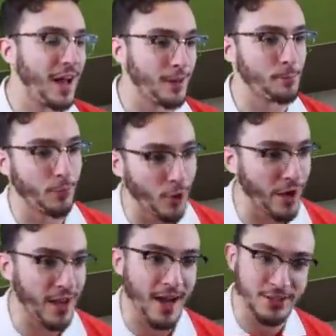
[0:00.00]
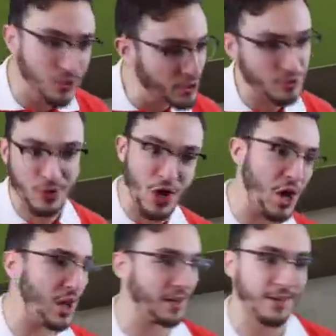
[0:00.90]
Atta boy, I knew you
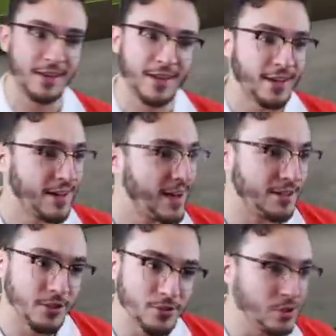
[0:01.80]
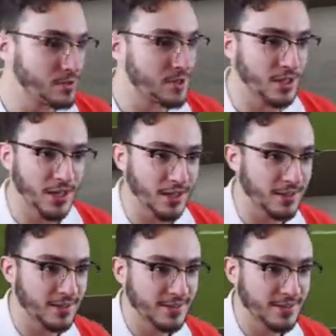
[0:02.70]
could. I knew you could.